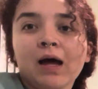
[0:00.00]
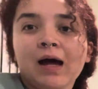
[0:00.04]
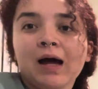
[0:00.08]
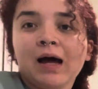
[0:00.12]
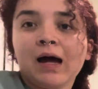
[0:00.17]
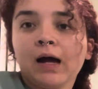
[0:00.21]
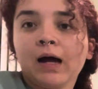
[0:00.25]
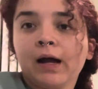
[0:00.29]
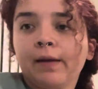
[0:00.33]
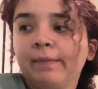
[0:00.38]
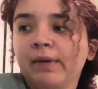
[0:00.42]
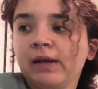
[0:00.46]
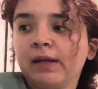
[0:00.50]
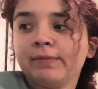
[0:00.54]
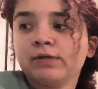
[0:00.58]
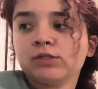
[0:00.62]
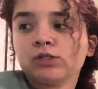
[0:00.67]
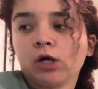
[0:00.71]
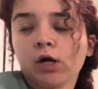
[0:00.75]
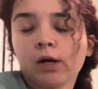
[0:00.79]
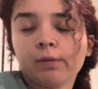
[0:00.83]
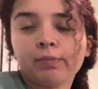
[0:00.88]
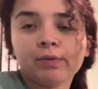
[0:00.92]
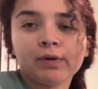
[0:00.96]
Hi, my name is
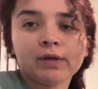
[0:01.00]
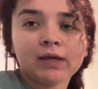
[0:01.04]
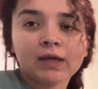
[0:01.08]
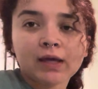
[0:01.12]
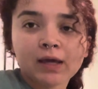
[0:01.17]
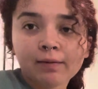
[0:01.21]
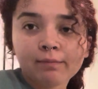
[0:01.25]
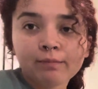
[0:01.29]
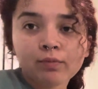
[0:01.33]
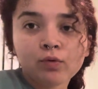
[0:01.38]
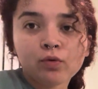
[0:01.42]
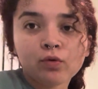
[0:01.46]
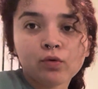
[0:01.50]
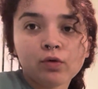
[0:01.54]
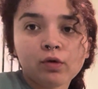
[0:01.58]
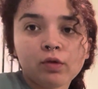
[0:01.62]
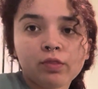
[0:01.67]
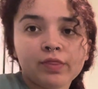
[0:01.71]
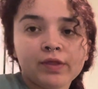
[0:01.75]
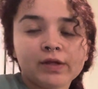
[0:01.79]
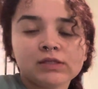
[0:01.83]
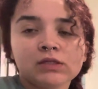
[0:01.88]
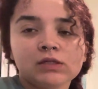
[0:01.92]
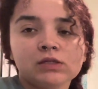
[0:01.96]
Aubrey Campbell.
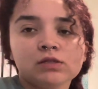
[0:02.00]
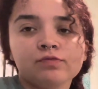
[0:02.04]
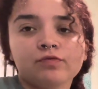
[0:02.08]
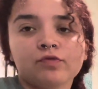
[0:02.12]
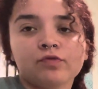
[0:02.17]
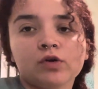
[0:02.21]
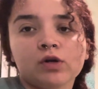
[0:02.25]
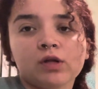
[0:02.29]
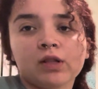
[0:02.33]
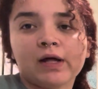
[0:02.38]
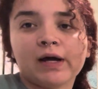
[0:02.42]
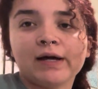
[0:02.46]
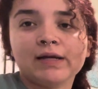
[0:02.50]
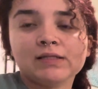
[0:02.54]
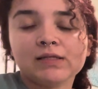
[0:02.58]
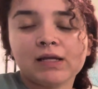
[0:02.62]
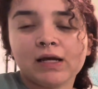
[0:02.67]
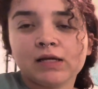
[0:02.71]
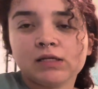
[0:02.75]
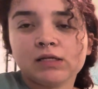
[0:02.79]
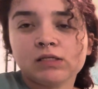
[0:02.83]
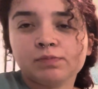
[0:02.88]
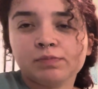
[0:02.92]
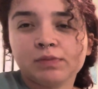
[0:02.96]
This is for class
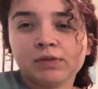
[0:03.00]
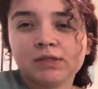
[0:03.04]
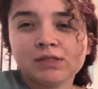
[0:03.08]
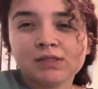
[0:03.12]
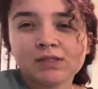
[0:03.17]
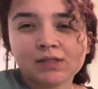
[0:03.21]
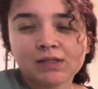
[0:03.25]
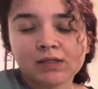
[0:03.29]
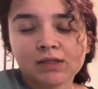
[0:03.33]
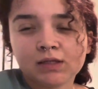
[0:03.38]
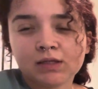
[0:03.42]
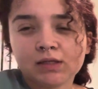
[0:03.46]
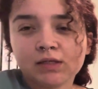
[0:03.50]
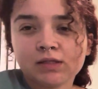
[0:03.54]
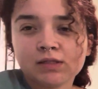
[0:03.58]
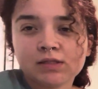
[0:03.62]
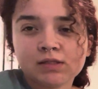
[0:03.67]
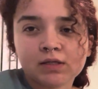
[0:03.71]
SPCE